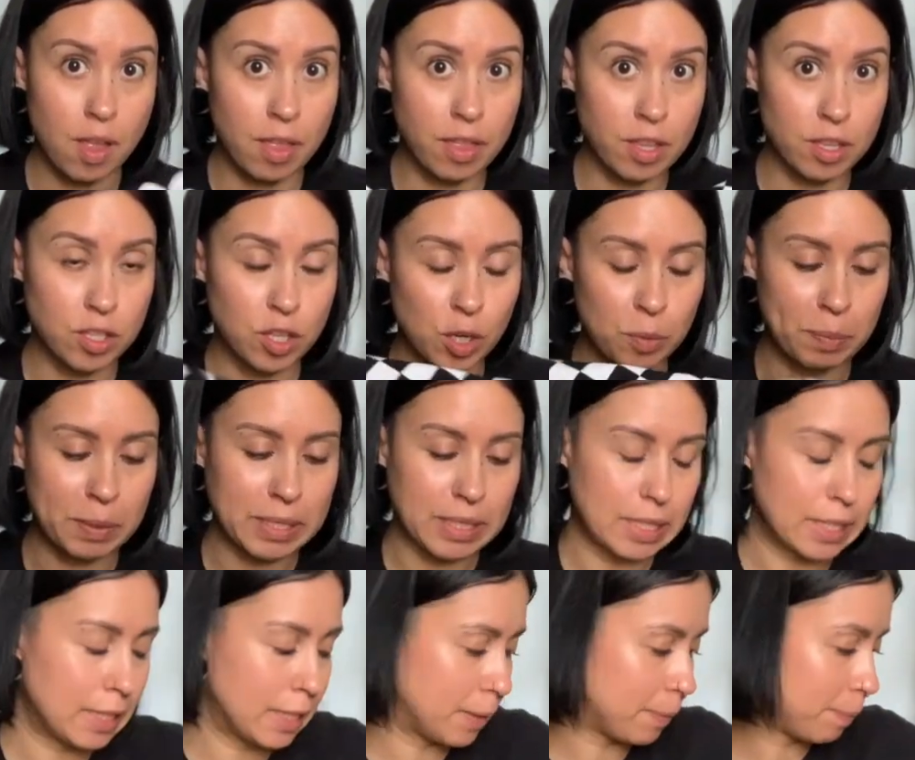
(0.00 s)
the skirt
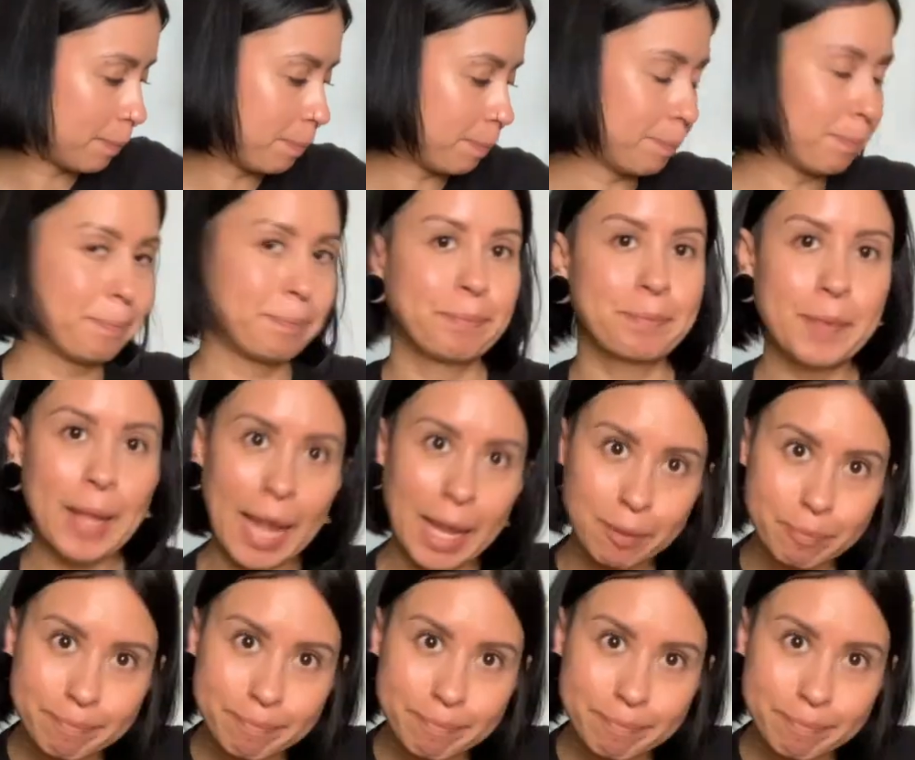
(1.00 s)
pieces. Okay.